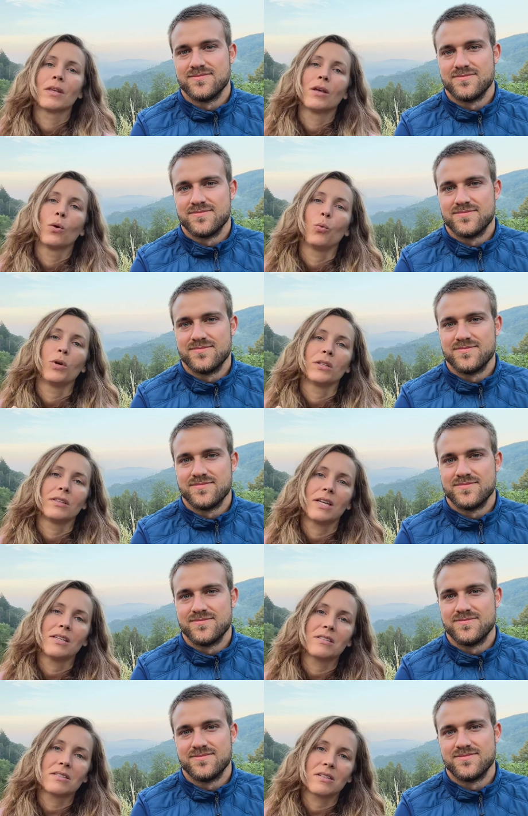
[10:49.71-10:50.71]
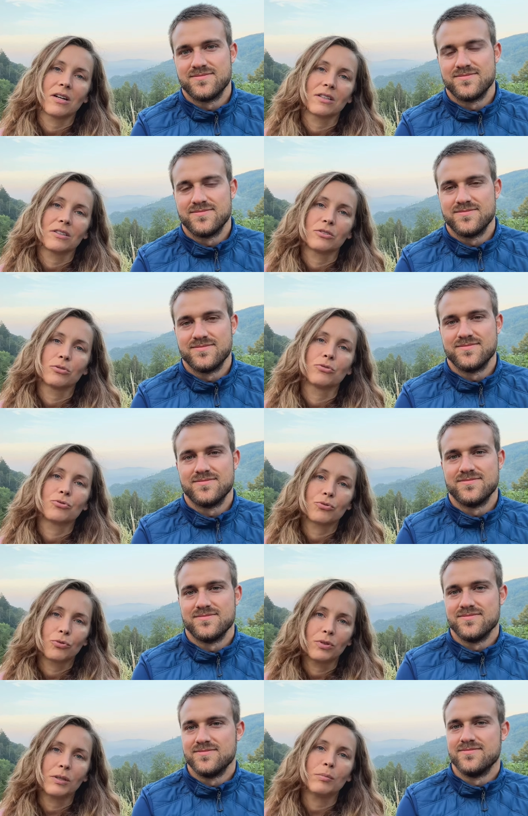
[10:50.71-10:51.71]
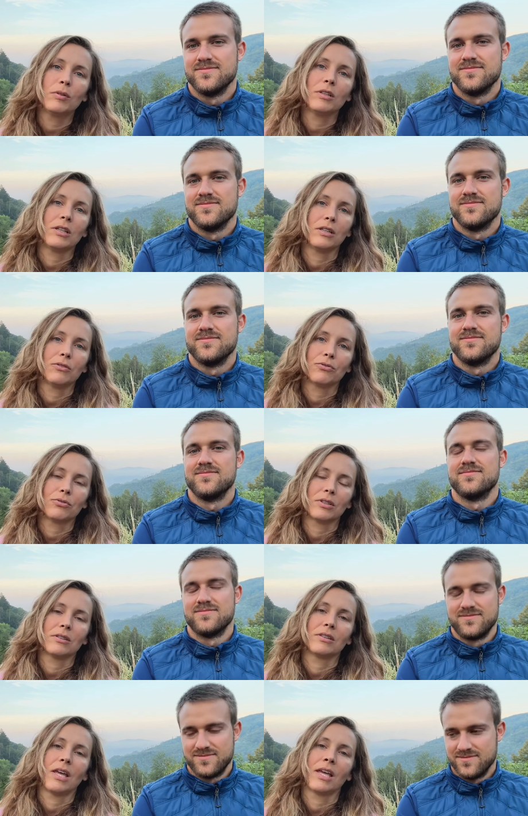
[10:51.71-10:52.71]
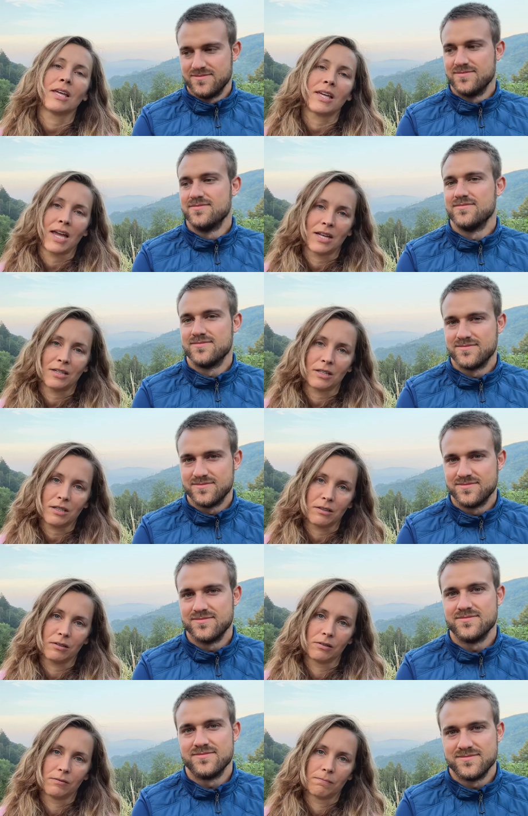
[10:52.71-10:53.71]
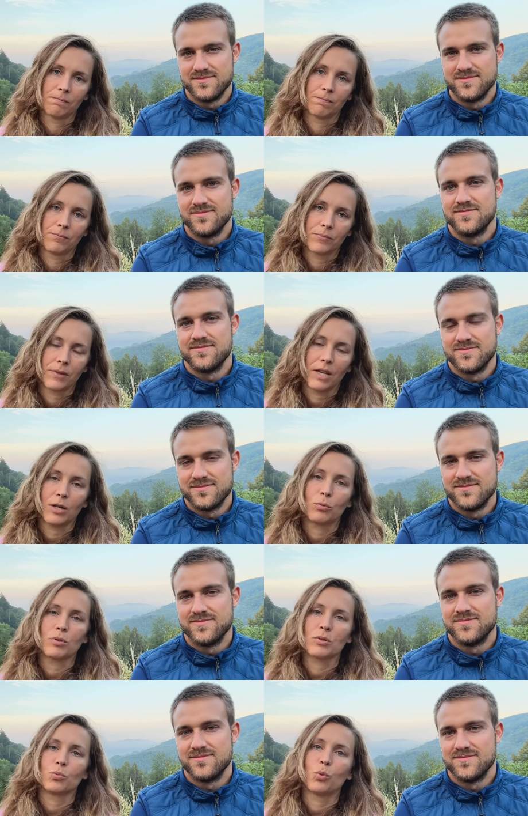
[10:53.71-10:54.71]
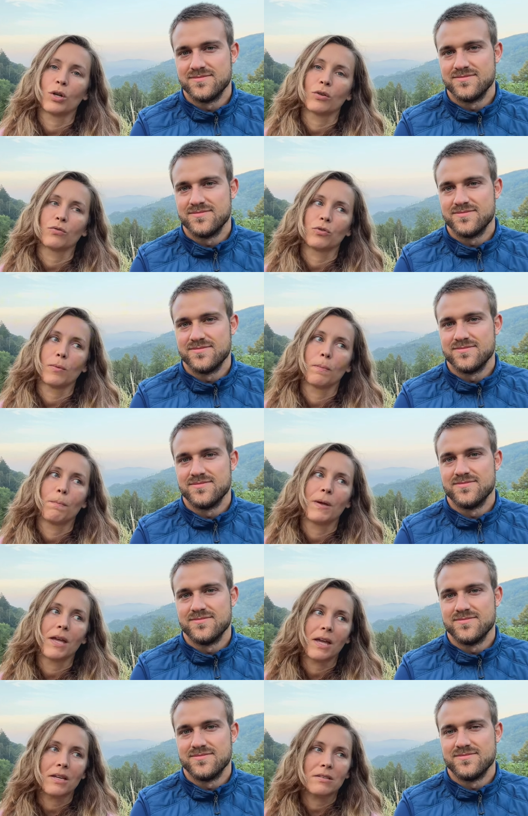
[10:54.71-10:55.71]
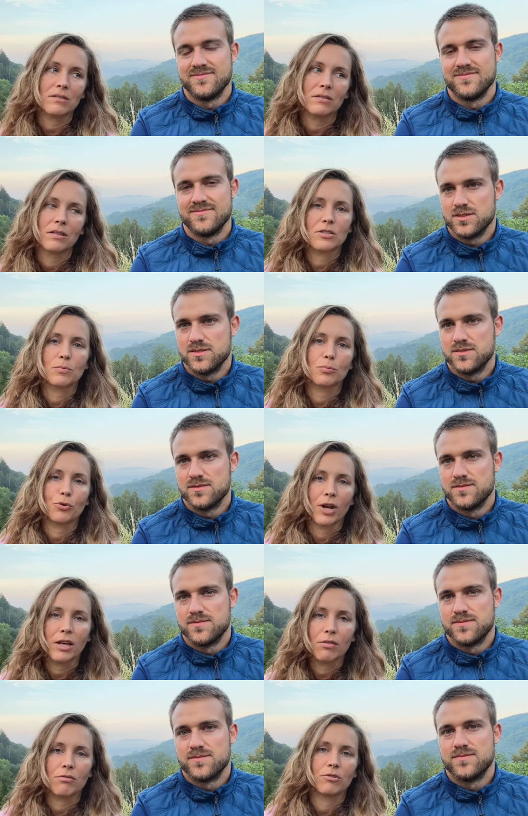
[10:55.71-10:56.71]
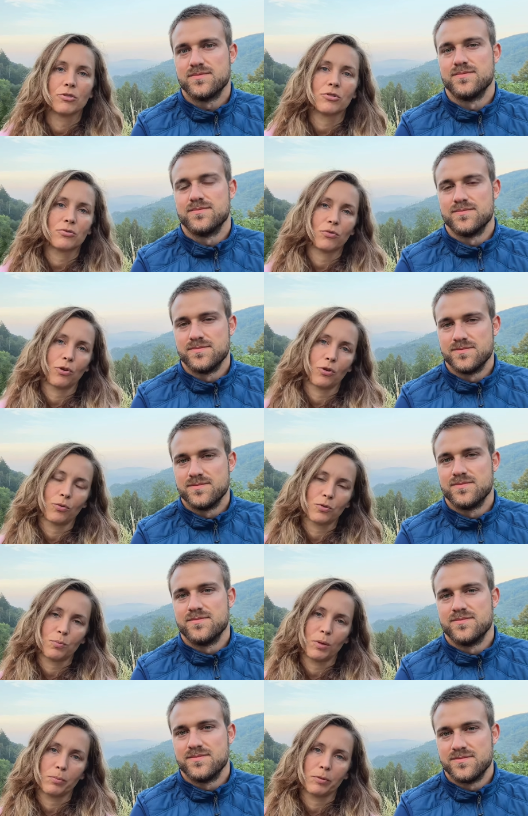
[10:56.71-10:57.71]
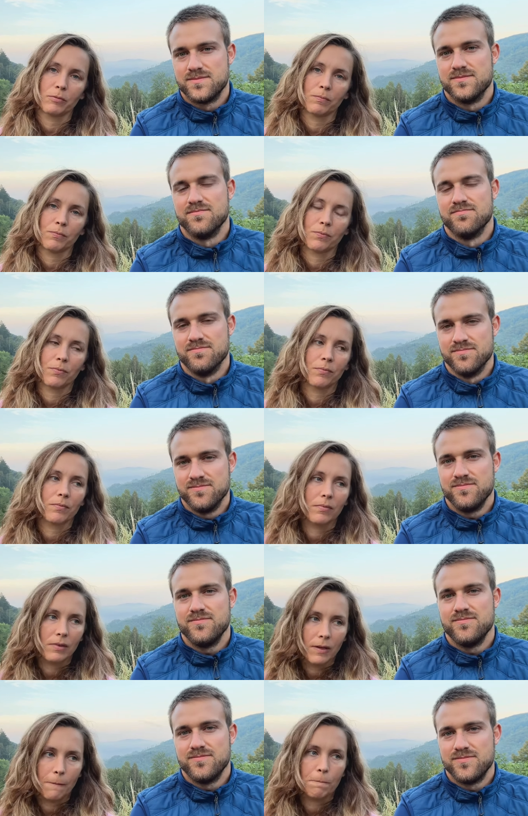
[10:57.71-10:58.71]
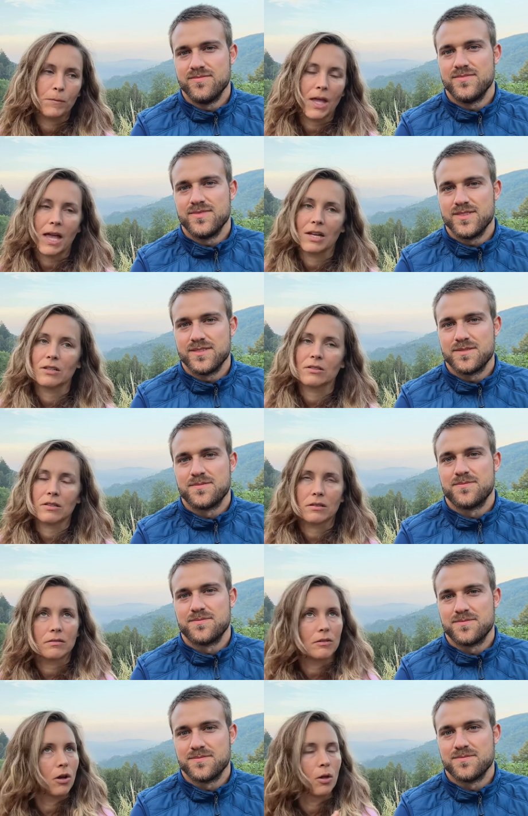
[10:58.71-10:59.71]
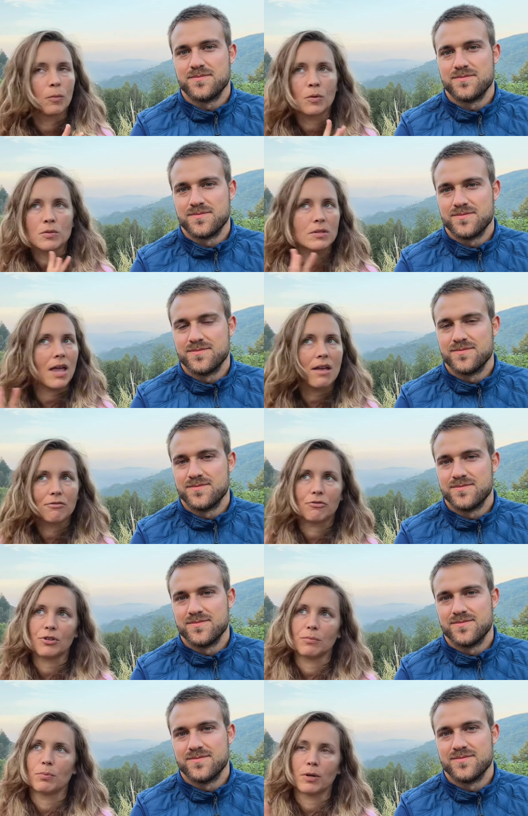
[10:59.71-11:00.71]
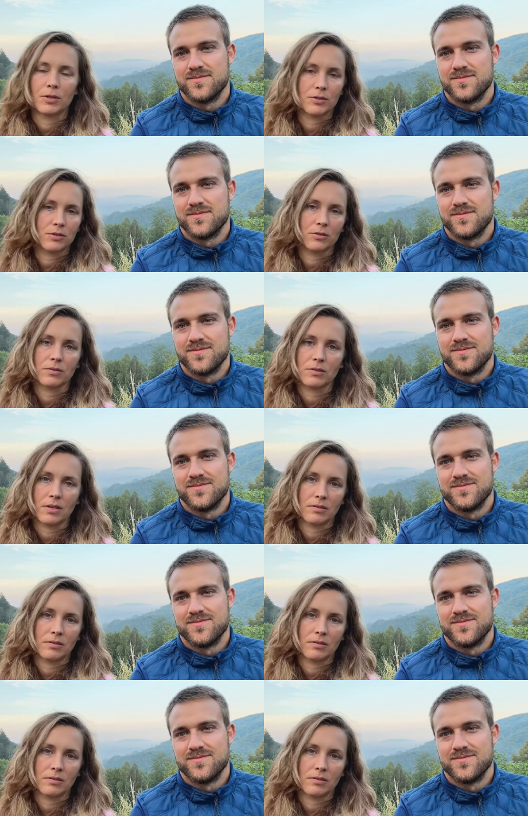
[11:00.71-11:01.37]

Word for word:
Speaker 1: when they started to truly believe that they can heal it was one of the biggest breakthroughs for those people. Mm-hmm. And almost every person says